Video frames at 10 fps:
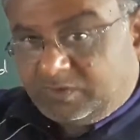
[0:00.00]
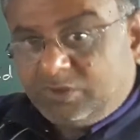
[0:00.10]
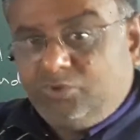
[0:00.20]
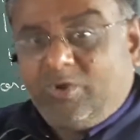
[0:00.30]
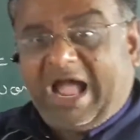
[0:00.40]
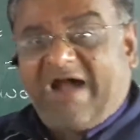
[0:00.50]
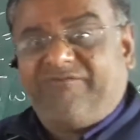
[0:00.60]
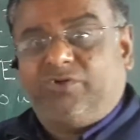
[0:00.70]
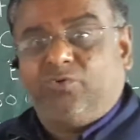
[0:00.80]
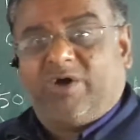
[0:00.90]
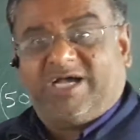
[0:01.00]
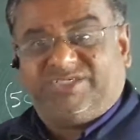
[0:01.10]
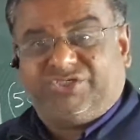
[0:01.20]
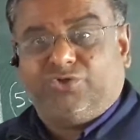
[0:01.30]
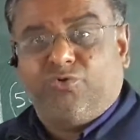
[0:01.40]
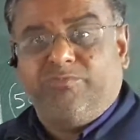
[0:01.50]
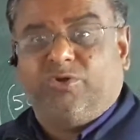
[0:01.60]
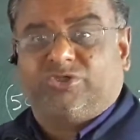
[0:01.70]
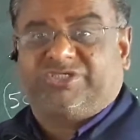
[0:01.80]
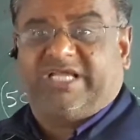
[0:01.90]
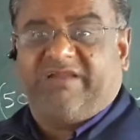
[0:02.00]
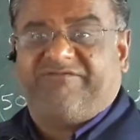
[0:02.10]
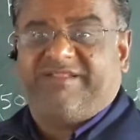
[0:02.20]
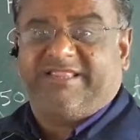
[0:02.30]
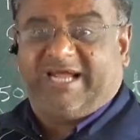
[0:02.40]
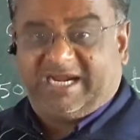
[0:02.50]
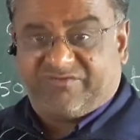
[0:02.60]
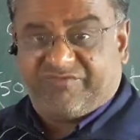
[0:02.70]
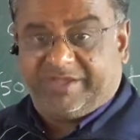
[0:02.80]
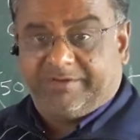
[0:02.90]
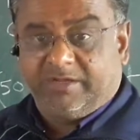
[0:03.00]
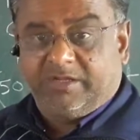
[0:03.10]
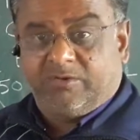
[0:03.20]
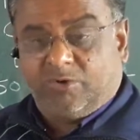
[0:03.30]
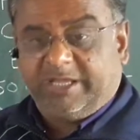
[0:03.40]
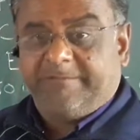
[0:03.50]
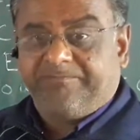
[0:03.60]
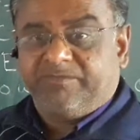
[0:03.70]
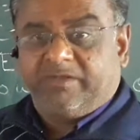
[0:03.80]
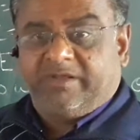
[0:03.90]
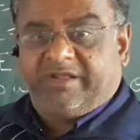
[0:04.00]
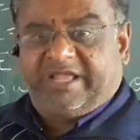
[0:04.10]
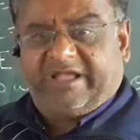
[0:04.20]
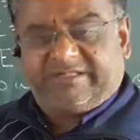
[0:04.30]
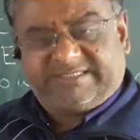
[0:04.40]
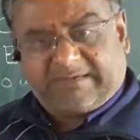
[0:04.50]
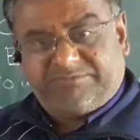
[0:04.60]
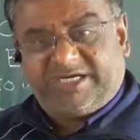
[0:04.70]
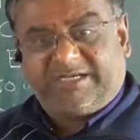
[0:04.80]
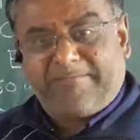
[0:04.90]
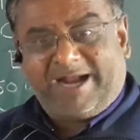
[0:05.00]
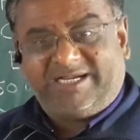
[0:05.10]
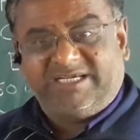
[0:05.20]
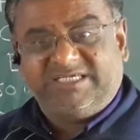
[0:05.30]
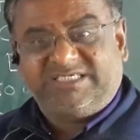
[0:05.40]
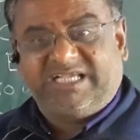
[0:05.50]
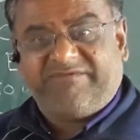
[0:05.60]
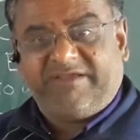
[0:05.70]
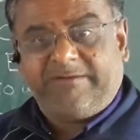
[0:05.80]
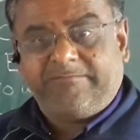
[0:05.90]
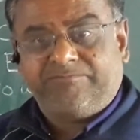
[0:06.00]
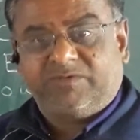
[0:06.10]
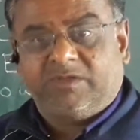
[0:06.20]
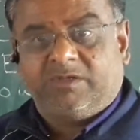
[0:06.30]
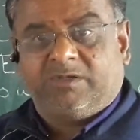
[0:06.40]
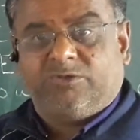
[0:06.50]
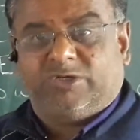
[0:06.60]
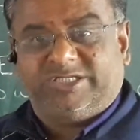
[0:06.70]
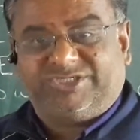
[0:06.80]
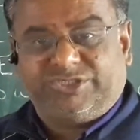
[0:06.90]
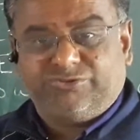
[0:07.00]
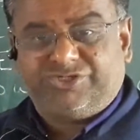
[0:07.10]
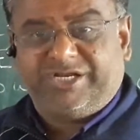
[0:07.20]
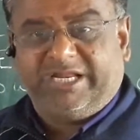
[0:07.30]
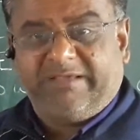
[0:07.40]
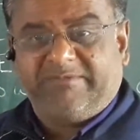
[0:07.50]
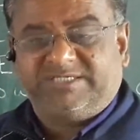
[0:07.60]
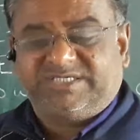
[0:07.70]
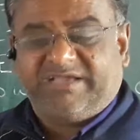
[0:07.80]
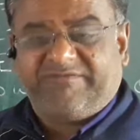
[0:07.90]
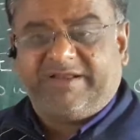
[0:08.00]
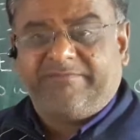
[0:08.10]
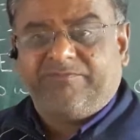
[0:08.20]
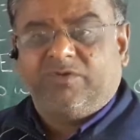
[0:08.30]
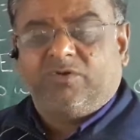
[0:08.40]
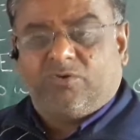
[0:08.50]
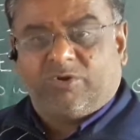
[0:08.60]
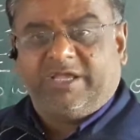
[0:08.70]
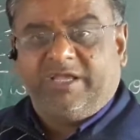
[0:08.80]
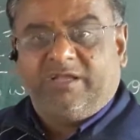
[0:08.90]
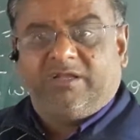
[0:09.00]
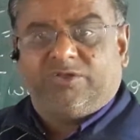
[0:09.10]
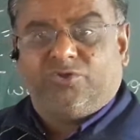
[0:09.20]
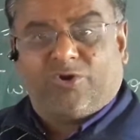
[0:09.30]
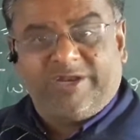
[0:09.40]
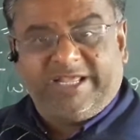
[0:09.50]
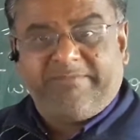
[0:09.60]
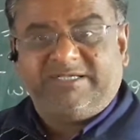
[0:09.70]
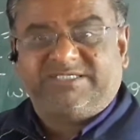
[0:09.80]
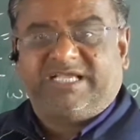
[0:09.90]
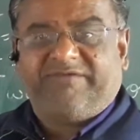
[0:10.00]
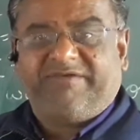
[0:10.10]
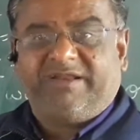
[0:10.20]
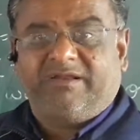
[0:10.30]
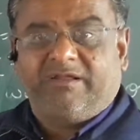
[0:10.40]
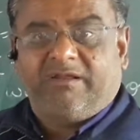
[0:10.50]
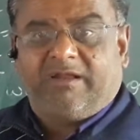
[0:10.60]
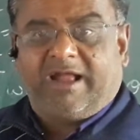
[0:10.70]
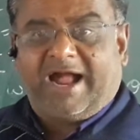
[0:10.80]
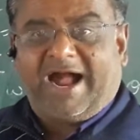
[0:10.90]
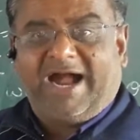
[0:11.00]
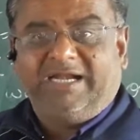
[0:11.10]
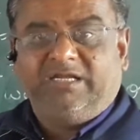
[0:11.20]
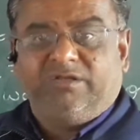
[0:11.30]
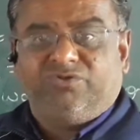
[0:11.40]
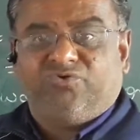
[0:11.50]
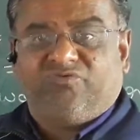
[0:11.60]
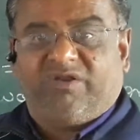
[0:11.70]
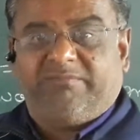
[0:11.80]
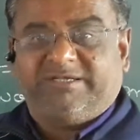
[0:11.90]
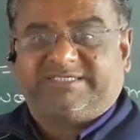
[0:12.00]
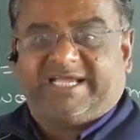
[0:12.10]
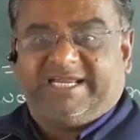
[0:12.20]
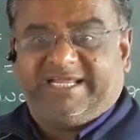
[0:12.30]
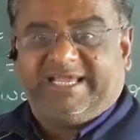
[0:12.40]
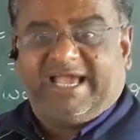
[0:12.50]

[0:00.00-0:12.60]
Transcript: You have to assume yourself in that way. Okay, subject matter is given, your institution name is given, okay, your name is given, and you will be signing